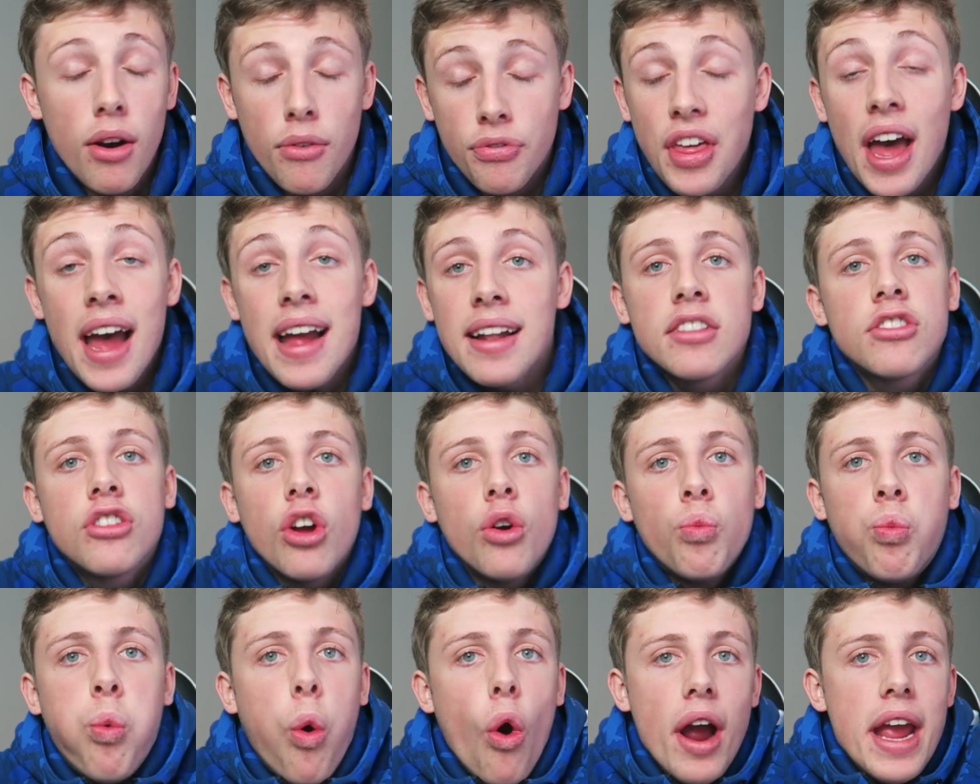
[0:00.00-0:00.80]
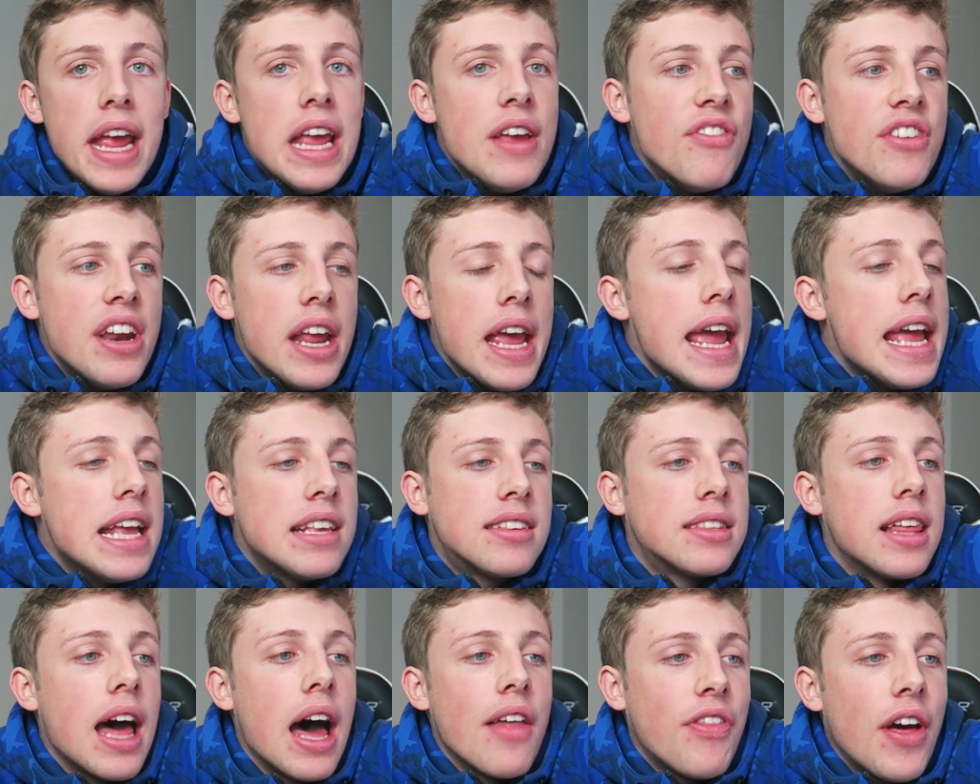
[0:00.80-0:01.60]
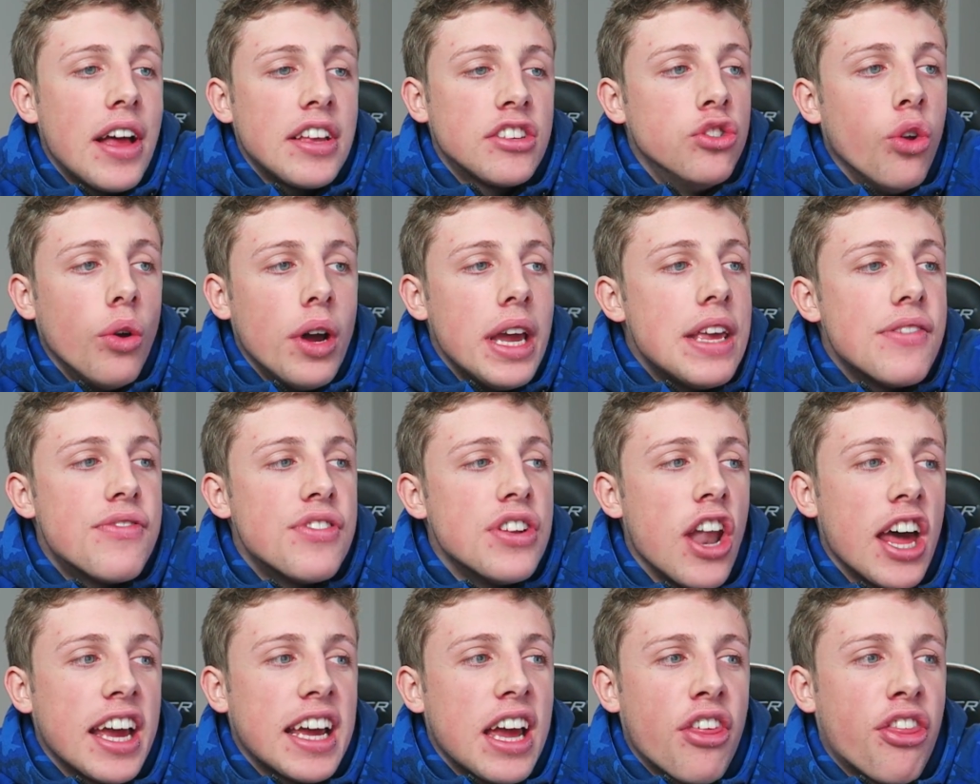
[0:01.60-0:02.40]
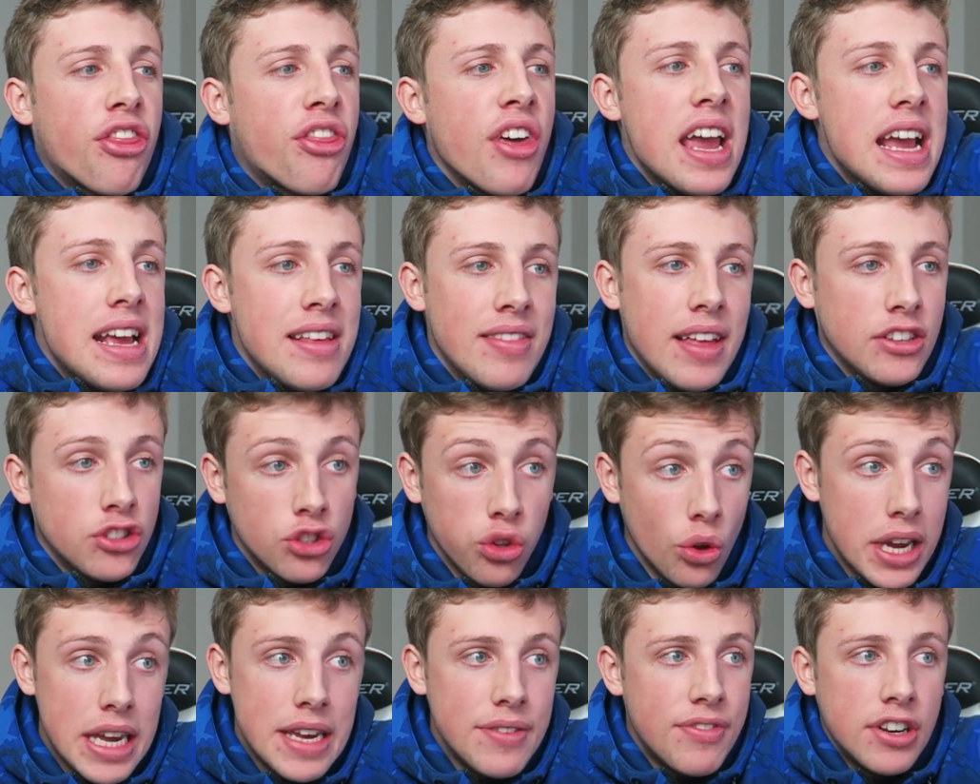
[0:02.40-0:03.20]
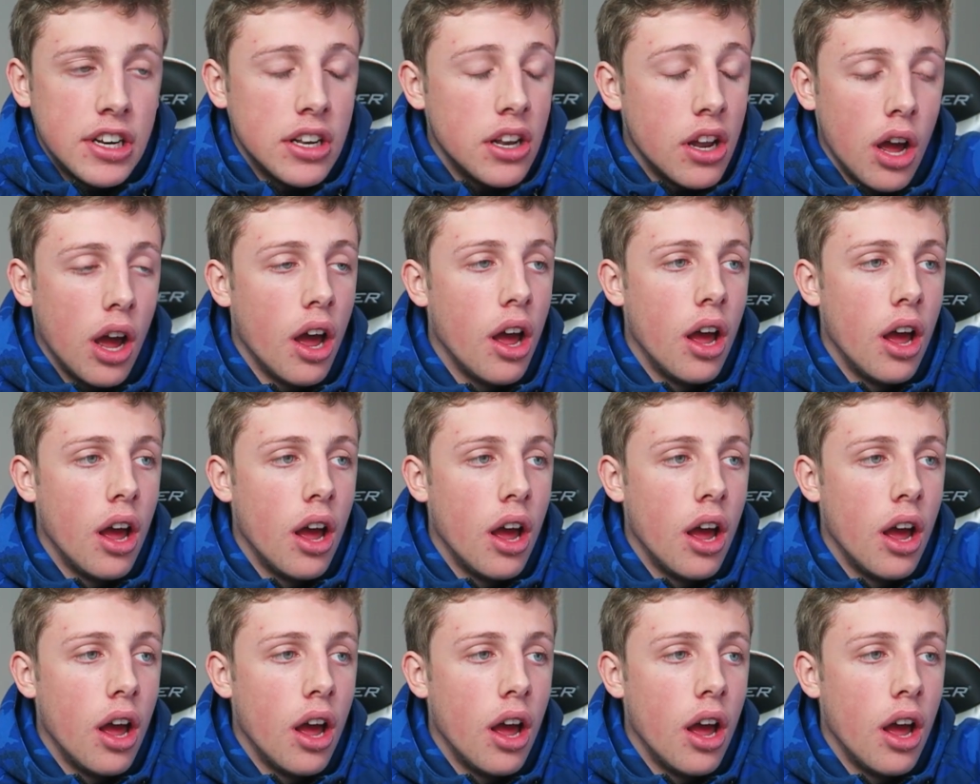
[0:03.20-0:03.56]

That, that, what even is that? That's not even like a thing. That's not even,